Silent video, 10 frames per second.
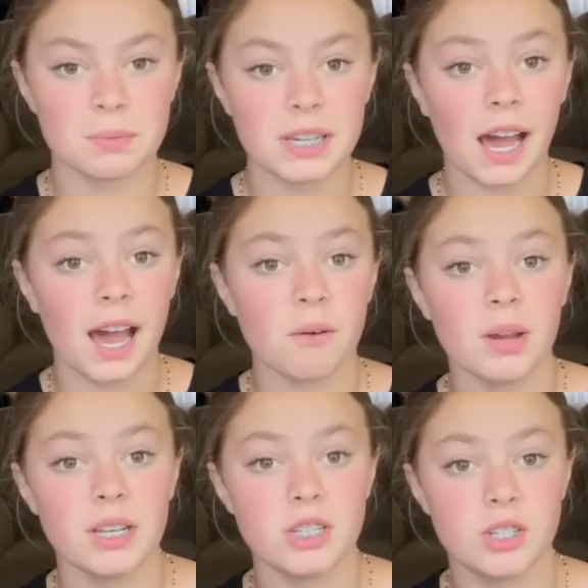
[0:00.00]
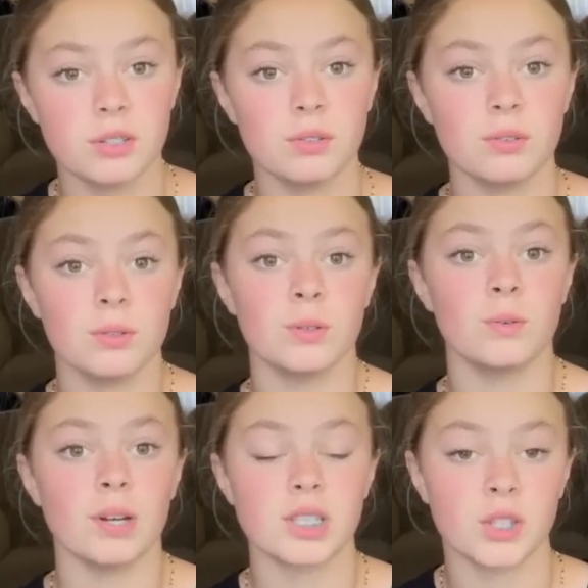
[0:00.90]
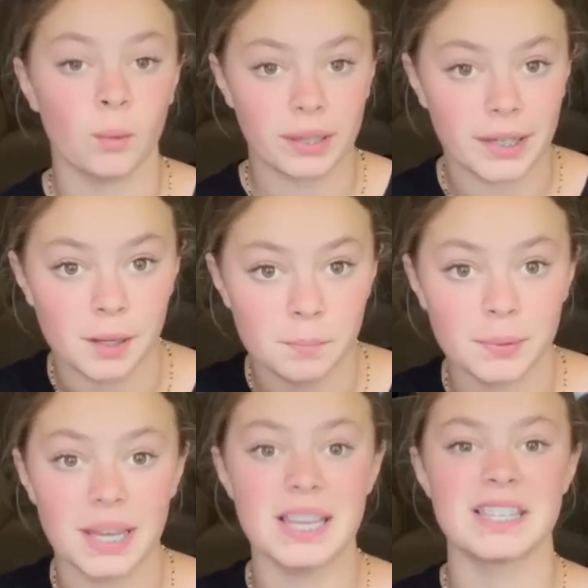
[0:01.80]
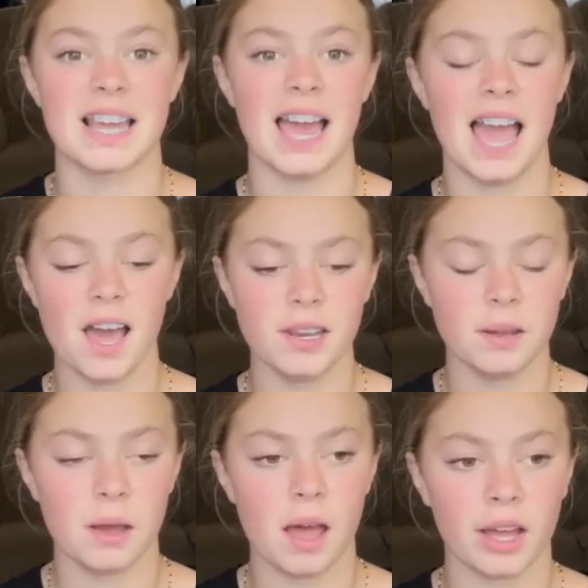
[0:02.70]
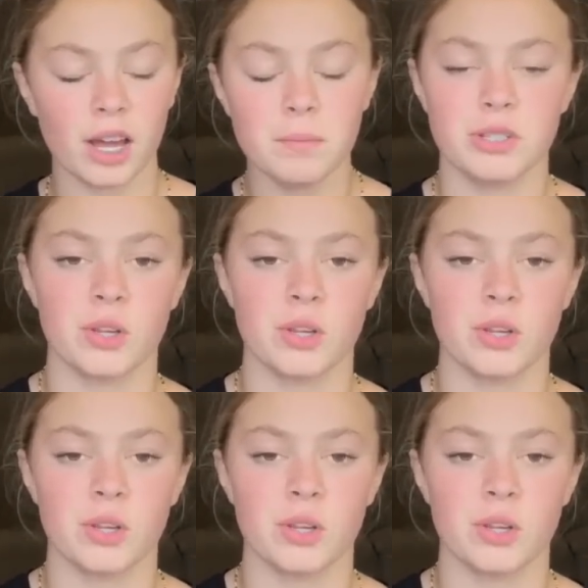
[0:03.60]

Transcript: week I went to sewing camp because I got